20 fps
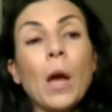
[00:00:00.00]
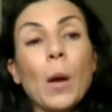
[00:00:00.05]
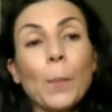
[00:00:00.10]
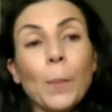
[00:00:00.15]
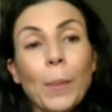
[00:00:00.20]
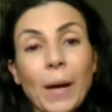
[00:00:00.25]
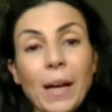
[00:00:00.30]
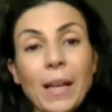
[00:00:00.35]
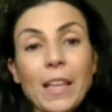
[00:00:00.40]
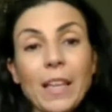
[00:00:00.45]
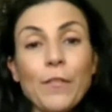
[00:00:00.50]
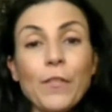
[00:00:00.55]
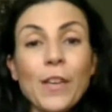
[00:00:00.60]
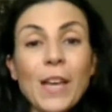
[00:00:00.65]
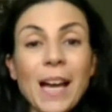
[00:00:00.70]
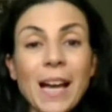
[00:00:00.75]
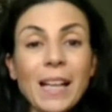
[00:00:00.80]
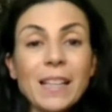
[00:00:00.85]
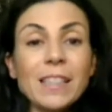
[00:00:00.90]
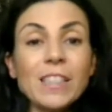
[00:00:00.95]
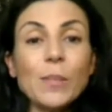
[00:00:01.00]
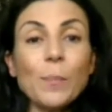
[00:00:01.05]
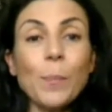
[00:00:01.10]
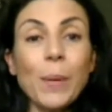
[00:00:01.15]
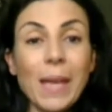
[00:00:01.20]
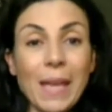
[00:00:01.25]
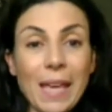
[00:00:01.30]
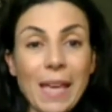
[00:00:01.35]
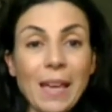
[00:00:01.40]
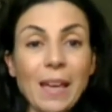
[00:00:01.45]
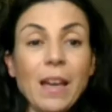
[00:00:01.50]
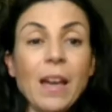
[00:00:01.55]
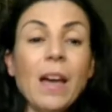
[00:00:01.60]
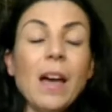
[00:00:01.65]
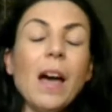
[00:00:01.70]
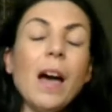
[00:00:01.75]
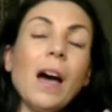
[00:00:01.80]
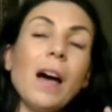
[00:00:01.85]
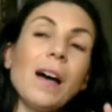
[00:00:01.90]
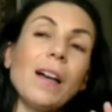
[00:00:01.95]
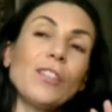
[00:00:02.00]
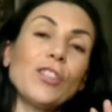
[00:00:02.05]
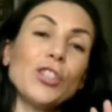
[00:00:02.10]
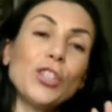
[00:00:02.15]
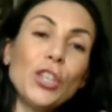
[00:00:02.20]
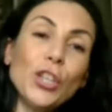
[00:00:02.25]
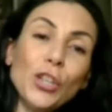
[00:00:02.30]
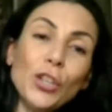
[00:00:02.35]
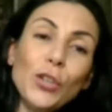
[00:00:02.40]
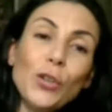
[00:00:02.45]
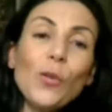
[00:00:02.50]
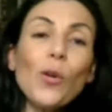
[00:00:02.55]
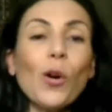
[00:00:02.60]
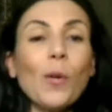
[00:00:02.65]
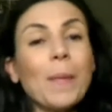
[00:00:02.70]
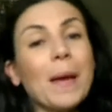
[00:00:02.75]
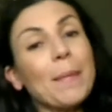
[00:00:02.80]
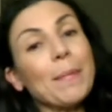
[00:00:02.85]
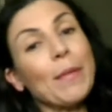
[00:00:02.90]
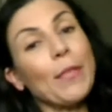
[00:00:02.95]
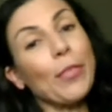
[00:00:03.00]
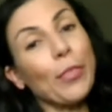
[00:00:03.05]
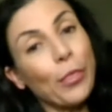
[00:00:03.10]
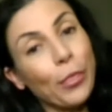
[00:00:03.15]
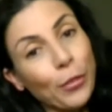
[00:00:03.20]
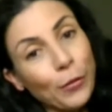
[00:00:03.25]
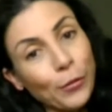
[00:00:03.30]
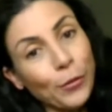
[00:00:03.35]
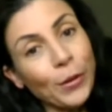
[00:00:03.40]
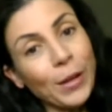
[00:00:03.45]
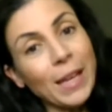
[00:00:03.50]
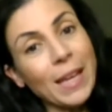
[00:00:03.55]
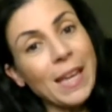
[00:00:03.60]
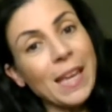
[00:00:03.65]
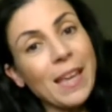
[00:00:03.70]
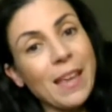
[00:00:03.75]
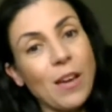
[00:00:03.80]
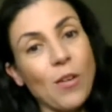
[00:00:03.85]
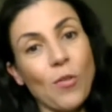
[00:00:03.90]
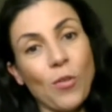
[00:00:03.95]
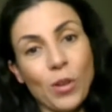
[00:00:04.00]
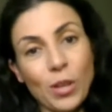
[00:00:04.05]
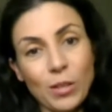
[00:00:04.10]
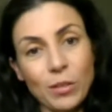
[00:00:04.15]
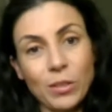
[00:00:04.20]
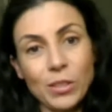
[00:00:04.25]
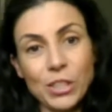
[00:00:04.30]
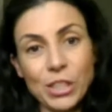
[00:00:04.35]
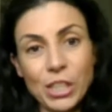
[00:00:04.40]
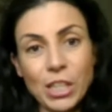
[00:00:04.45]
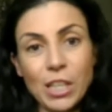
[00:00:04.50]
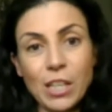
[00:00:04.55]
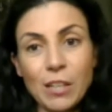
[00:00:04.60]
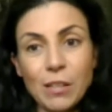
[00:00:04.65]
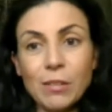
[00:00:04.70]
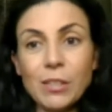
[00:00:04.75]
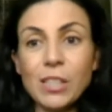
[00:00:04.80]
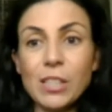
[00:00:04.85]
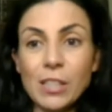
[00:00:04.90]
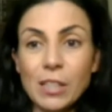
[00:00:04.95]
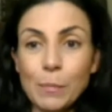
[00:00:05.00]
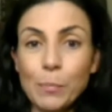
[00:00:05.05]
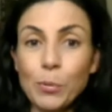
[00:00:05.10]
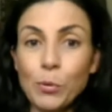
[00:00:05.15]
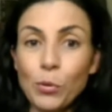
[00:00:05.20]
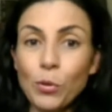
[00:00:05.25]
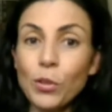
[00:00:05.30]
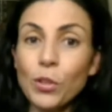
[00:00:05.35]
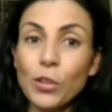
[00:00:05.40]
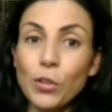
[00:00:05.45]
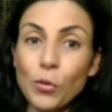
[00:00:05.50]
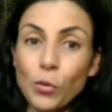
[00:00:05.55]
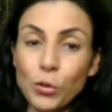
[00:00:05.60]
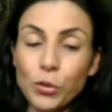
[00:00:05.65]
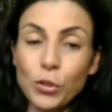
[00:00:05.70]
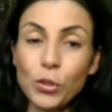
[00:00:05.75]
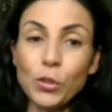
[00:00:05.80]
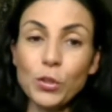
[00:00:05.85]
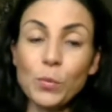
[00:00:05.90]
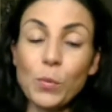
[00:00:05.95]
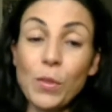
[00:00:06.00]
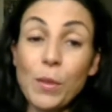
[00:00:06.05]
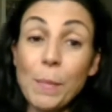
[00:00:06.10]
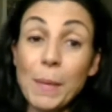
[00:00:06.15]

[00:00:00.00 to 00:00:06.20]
But if you had to pick 2 or maybe 3 oils to use to support your dogs with the